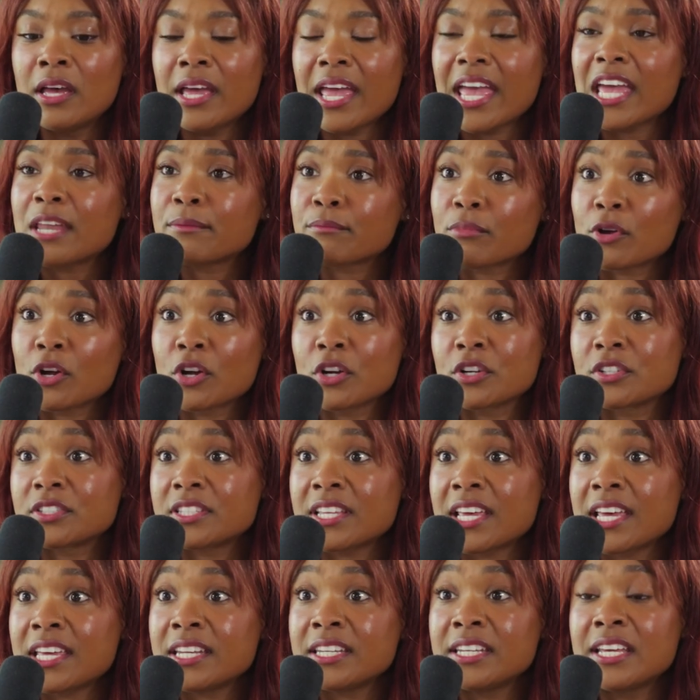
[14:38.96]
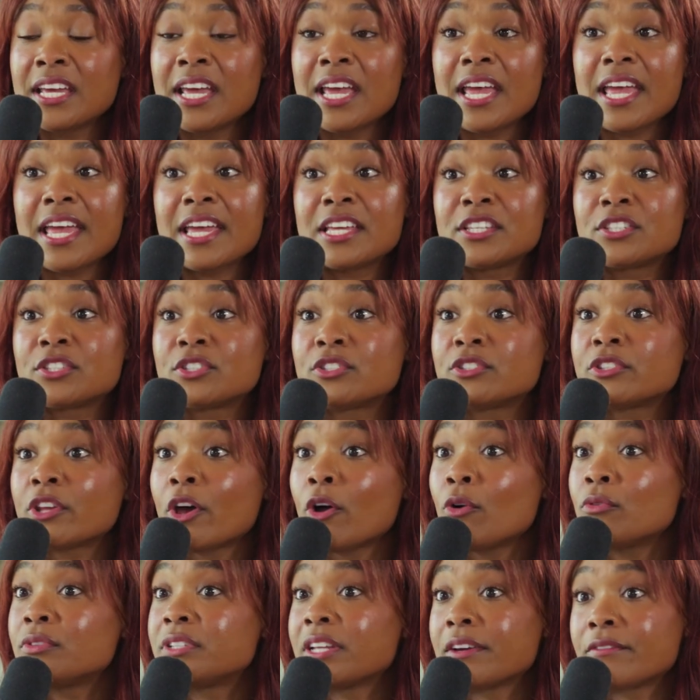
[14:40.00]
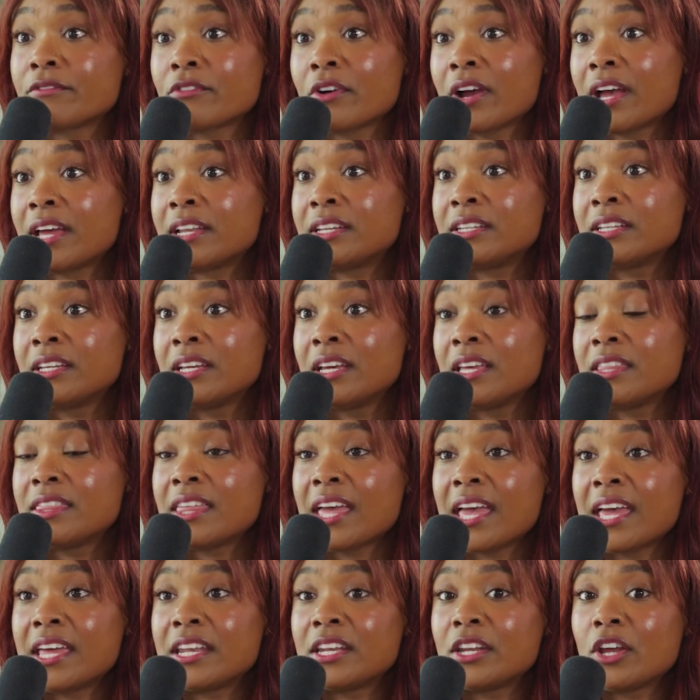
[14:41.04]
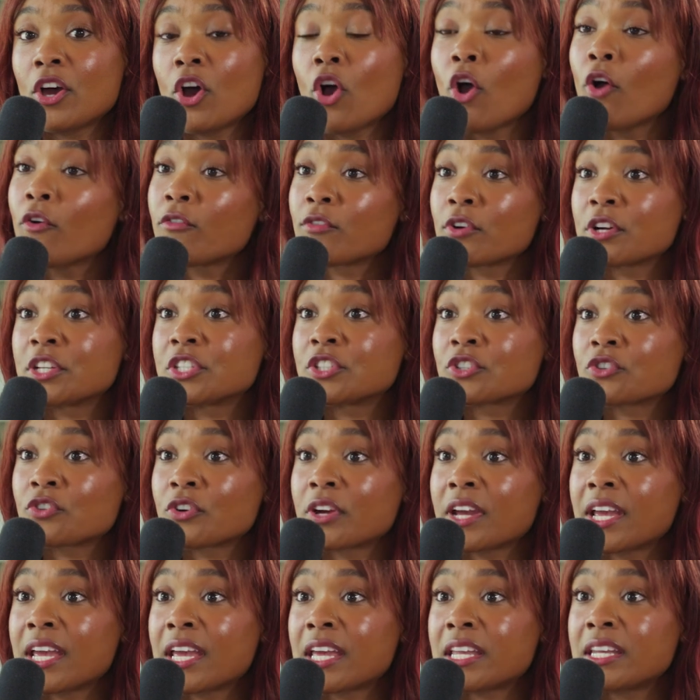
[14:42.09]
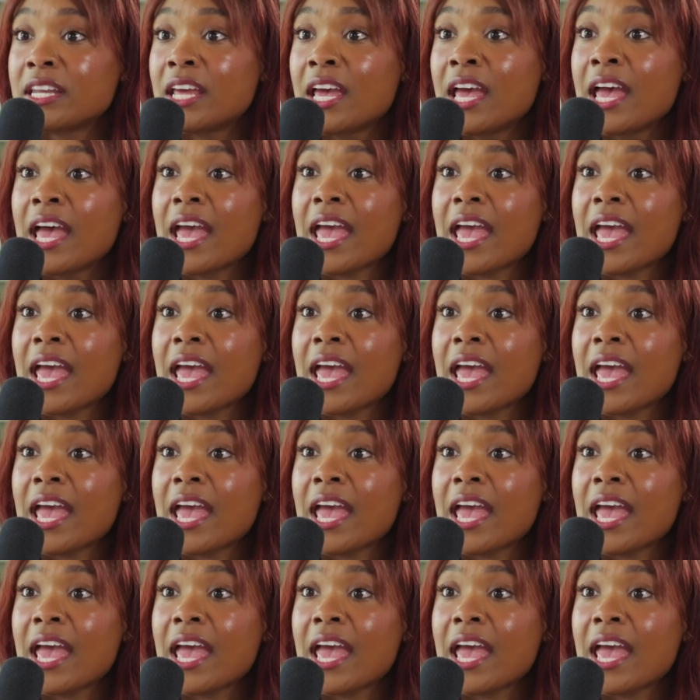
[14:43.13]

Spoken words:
in person is so different than over a screen.